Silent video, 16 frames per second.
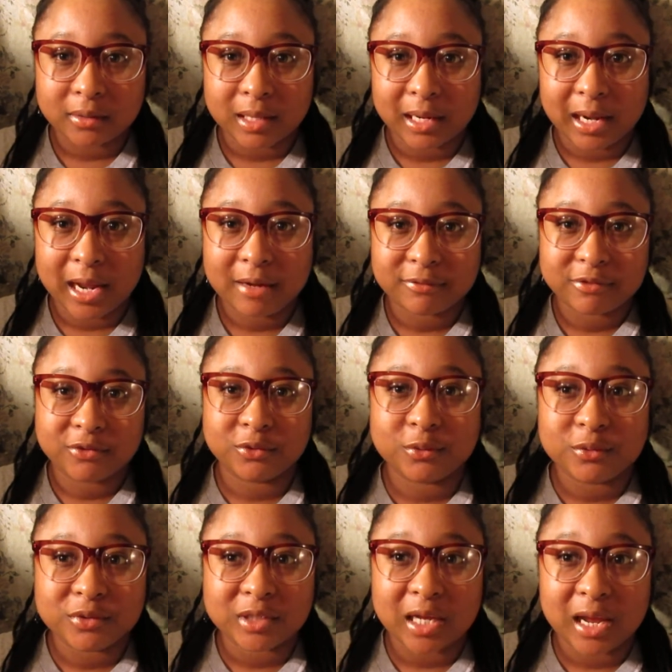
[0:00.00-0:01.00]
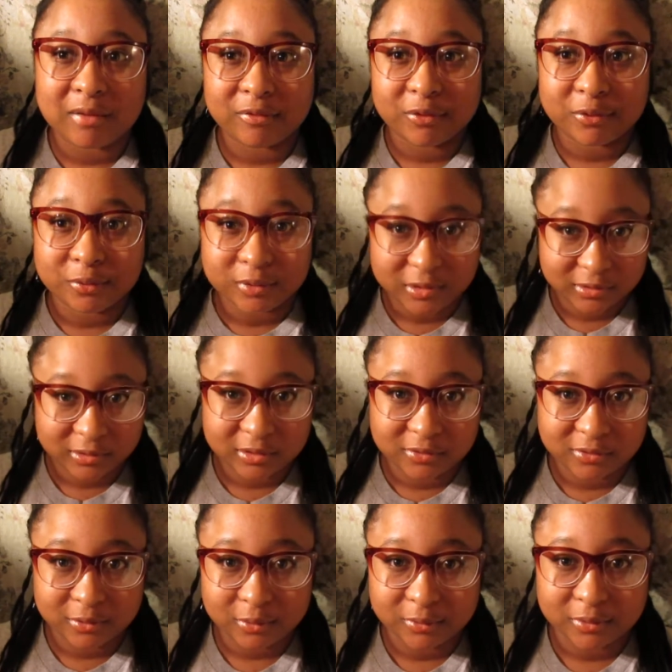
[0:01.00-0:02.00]
Like, I have suits and I have all these
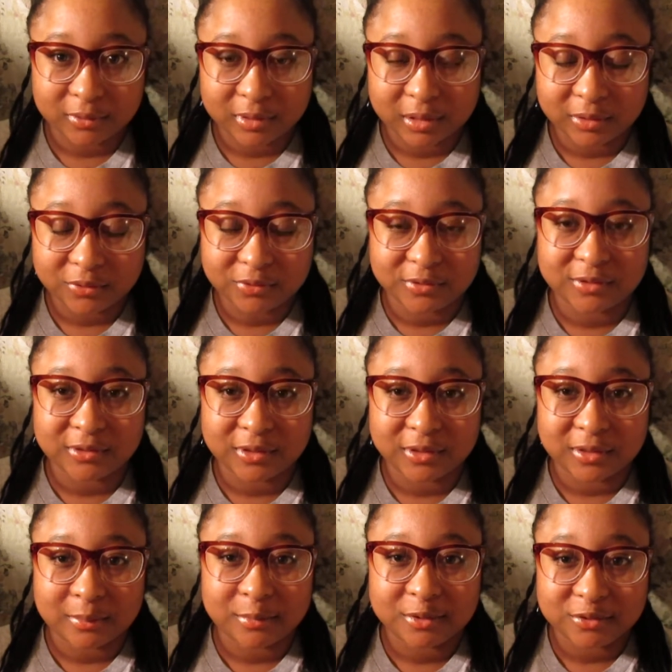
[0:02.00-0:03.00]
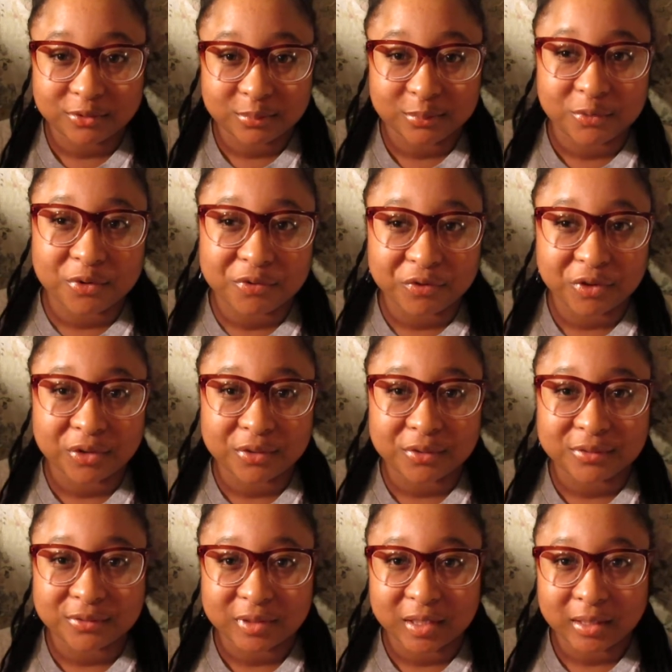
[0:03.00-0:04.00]
things going on. Like, you should see it. I'm gonna do more
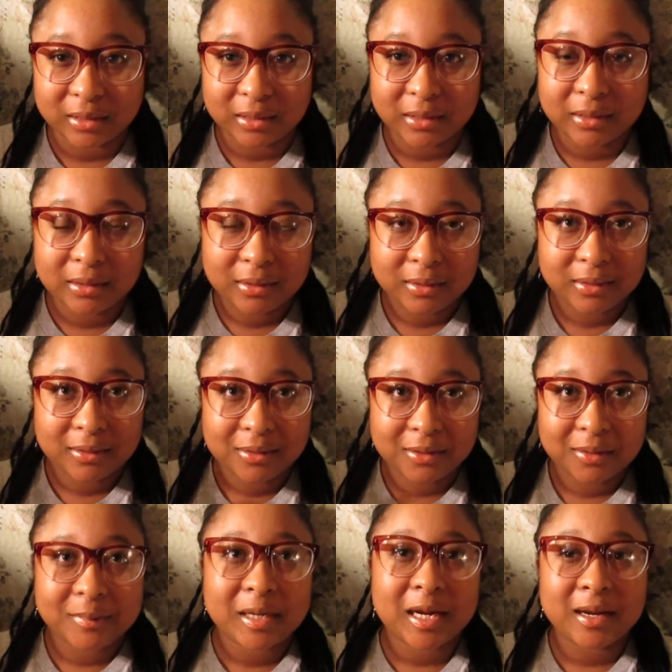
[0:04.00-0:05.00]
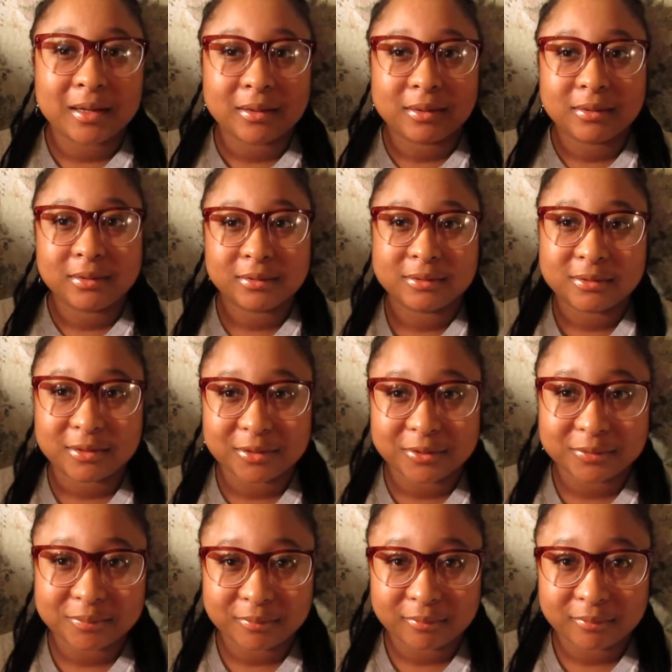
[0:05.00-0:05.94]
videos. Like, oh my god. So